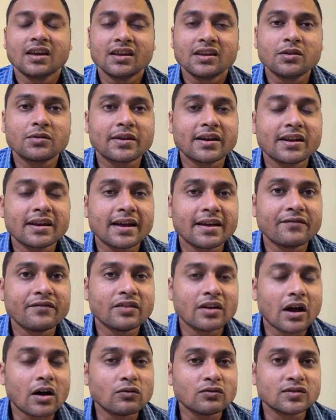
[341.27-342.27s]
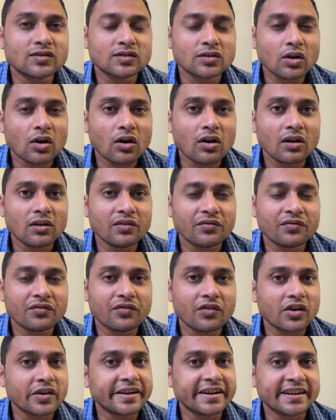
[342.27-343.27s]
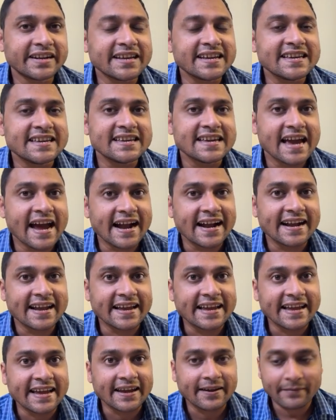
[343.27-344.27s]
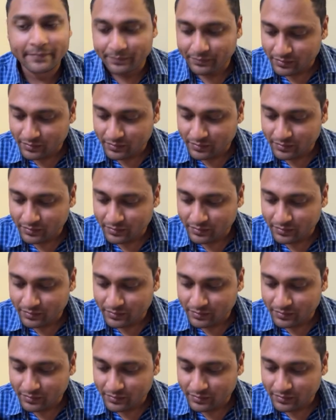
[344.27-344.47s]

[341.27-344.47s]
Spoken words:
you can now solve for T and A.